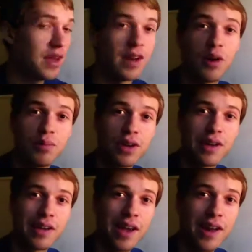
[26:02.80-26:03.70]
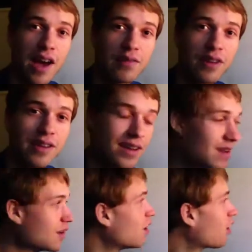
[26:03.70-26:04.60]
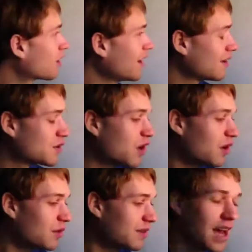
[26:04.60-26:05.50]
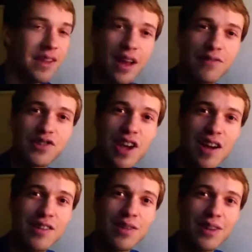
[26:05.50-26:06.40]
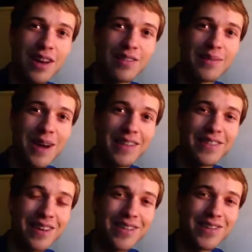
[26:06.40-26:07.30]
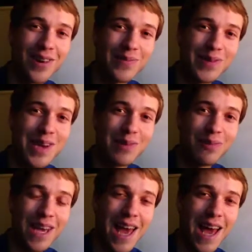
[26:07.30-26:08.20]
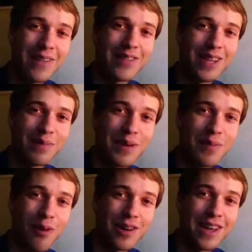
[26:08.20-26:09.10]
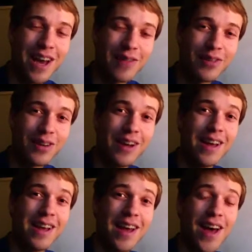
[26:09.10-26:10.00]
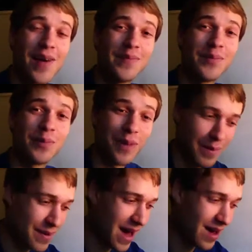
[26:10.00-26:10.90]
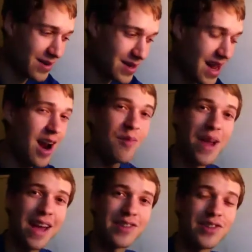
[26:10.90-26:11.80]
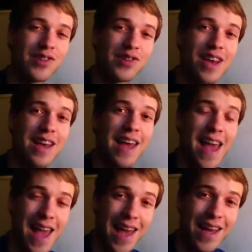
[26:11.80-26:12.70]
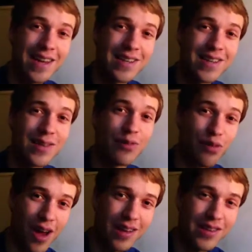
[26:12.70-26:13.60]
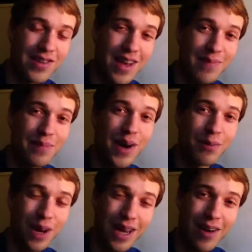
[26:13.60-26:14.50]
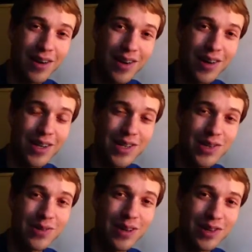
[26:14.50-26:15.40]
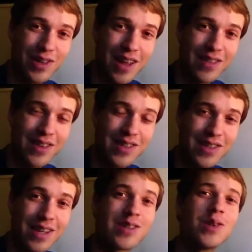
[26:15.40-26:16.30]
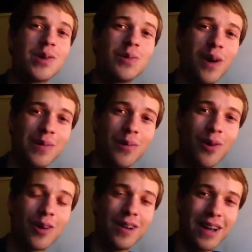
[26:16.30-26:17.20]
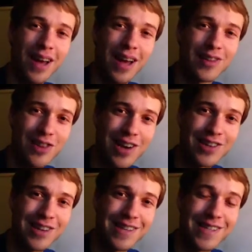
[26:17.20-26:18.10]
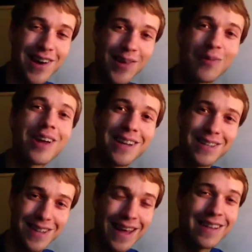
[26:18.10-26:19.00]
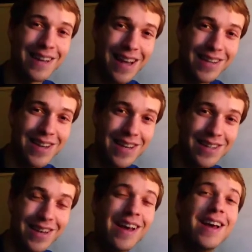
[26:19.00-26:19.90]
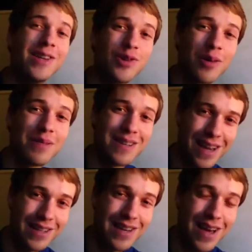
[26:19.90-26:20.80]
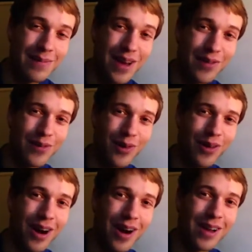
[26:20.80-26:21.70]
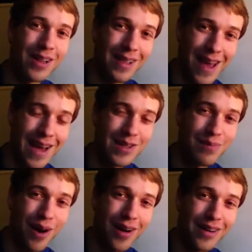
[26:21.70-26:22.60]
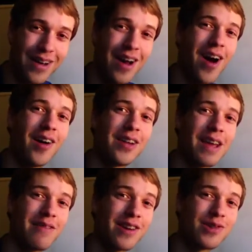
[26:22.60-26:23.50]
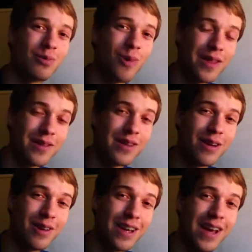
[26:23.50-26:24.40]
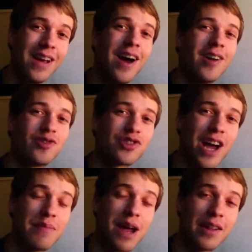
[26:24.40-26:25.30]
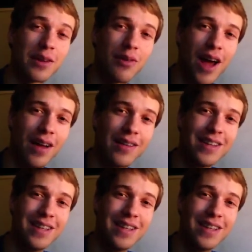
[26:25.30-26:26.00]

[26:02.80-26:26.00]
then hope you can get out of it. Okay, so now that I've scared you enough about thunderstorms, we have a little bit more to cover about air masses and fronts, but we are going to extend this to one more session, so we're going to do that in the next session. Join me next time for our last part on aviation weather theory on Skybound on the Ground.